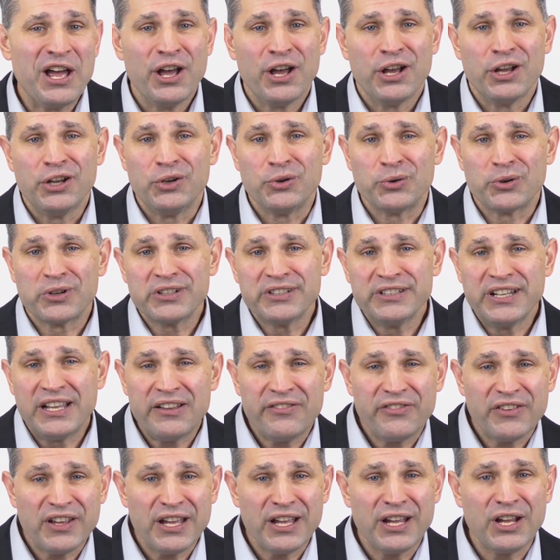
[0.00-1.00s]
You are
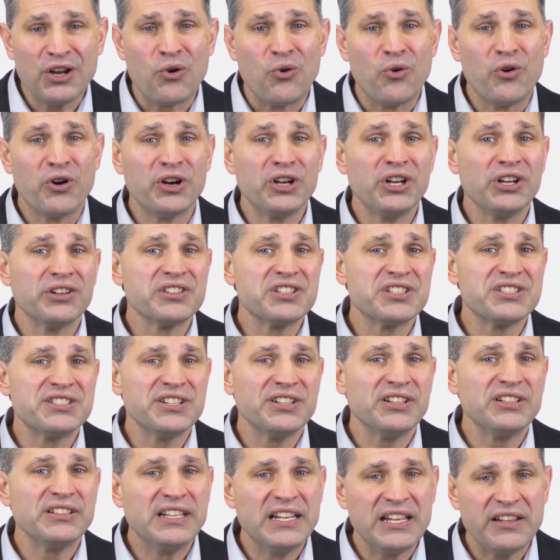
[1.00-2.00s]
living or you're
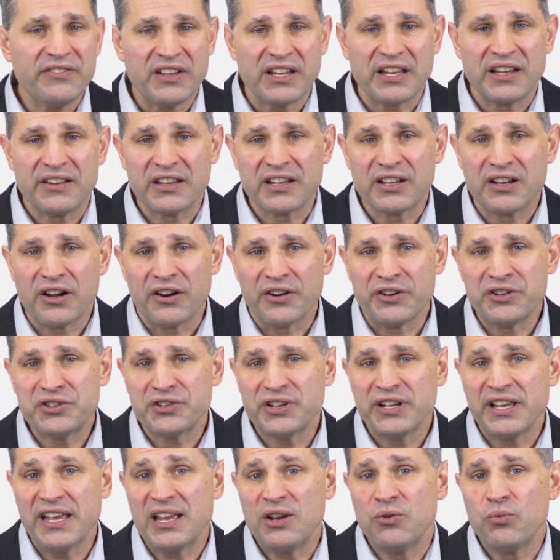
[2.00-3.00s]
still living in the
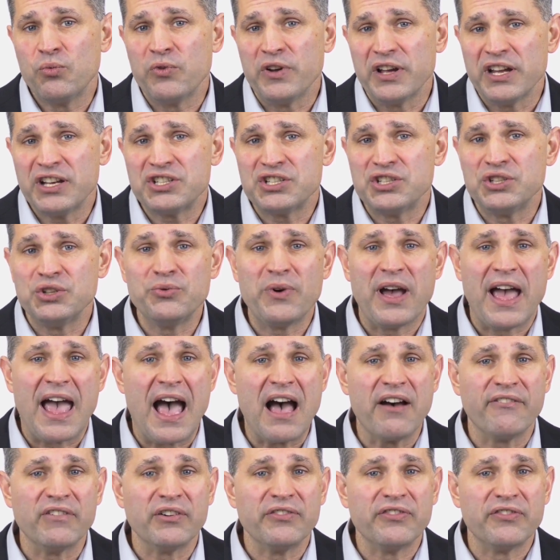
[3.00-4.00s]
country in which you
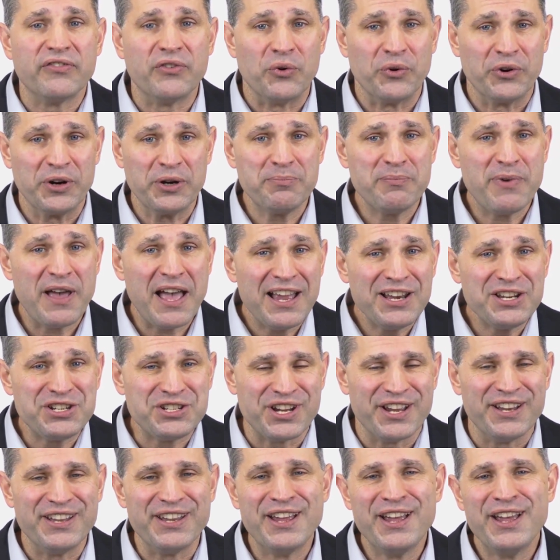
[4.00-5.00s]
have a foreign
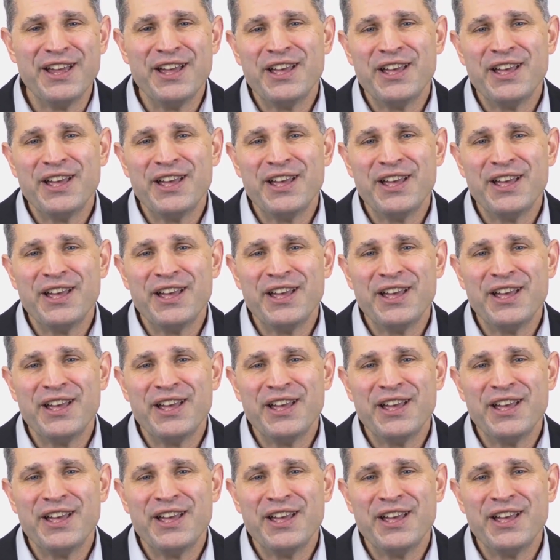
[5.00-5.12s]
pension.